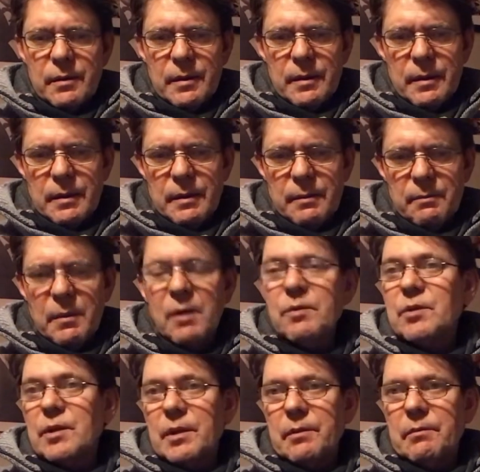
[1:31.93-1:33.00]

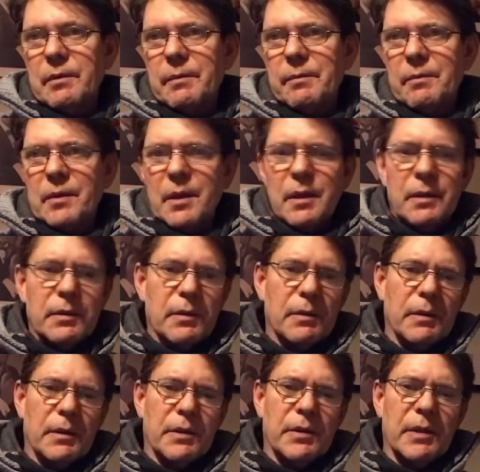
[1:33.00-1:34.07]
mostly a ribbon cut,
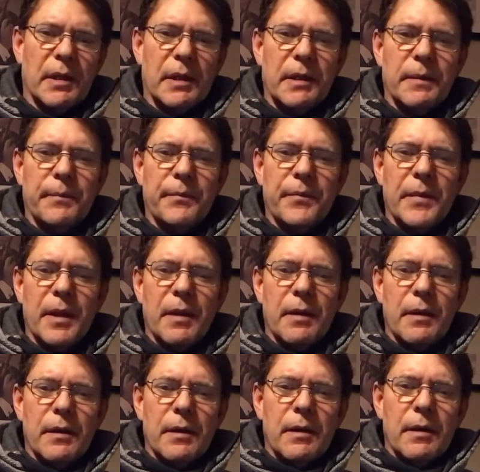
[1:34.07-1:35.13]
let's say.
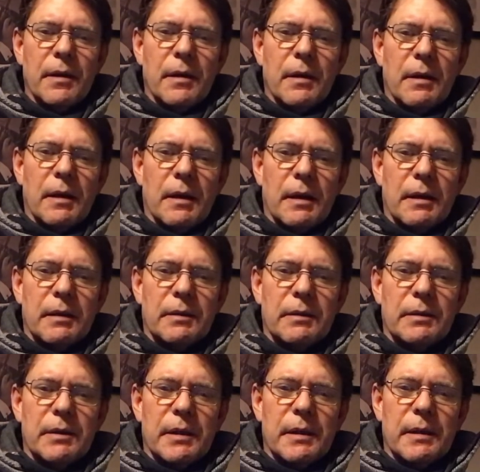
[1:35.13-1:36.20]

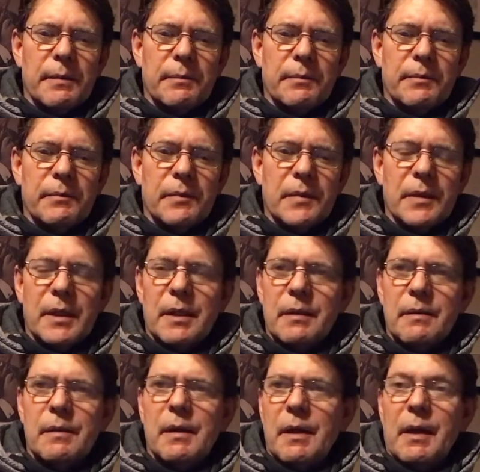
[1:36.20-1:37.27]
And
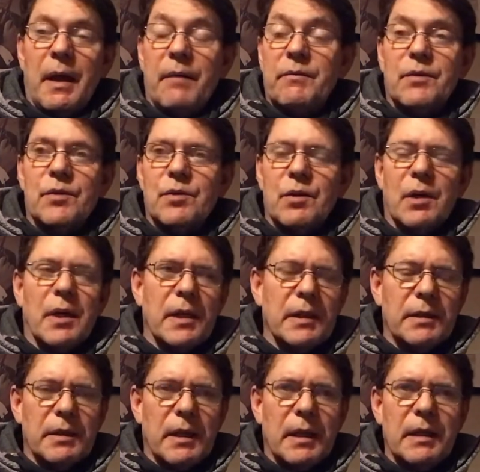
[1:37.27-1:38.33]
I haven't
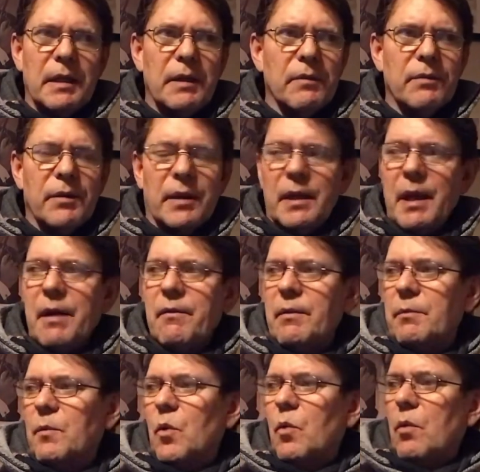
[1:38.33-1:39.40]
tried any of the
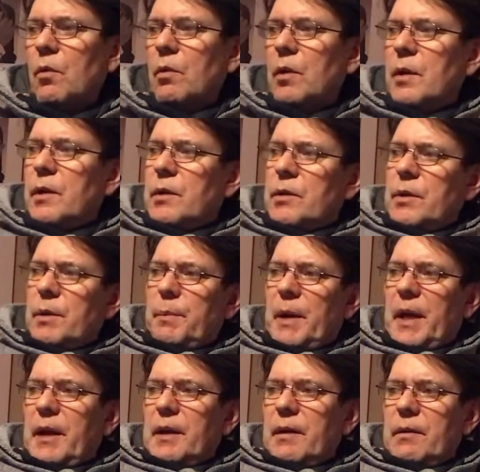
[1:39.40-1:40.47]
Erinmore
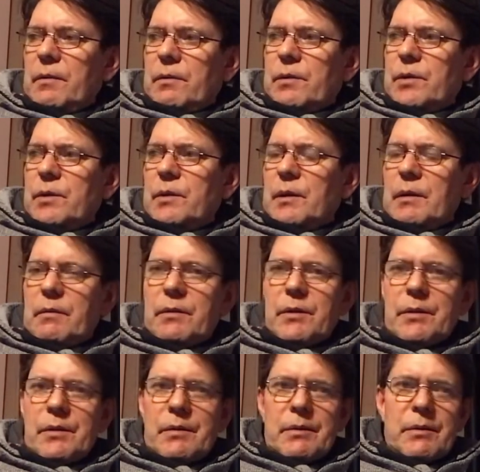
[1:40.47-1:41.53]
tobaccos, you know,
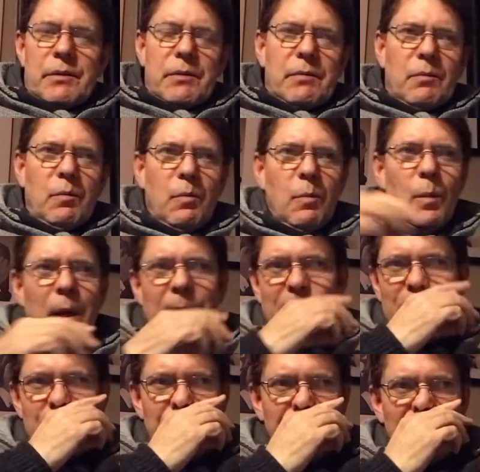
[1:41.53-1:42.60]
there's way
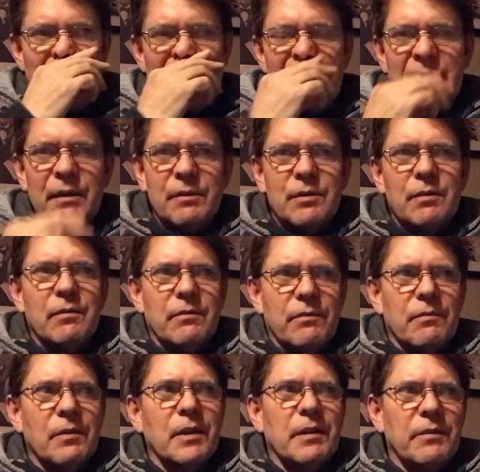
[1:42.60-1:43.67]
too many sort
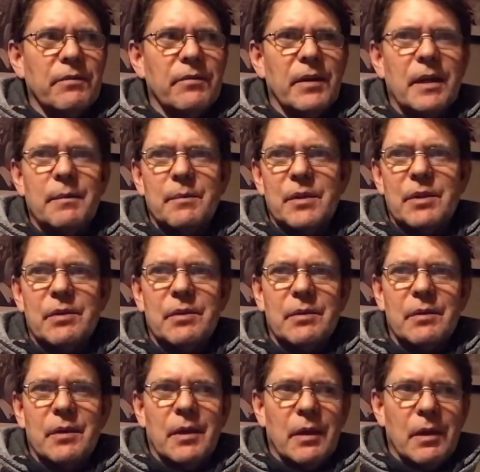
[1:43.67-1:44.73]
of really famous
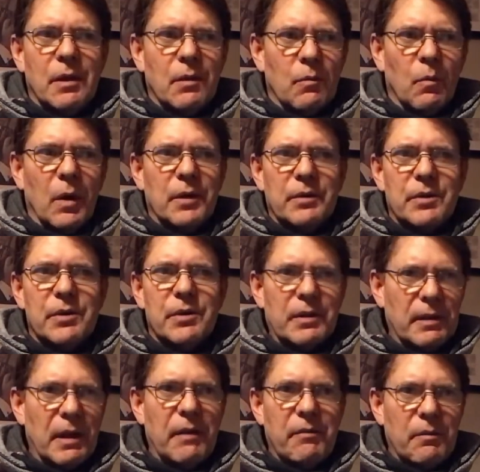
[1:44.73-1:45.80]
ones
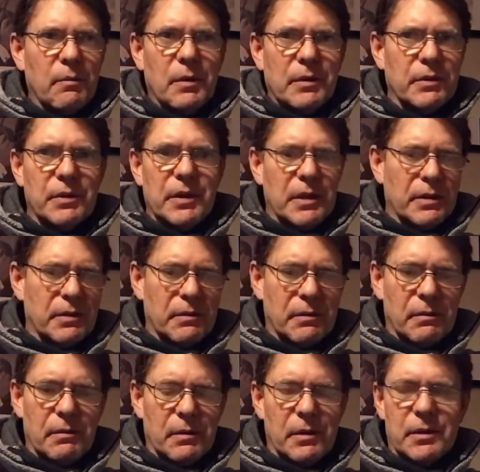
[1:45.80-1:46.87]
that everyone says
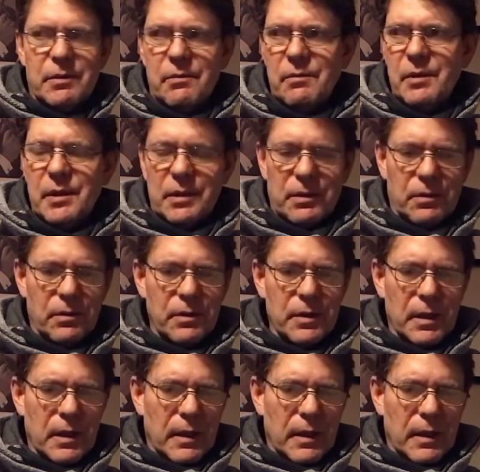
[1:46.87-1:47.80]
these are really good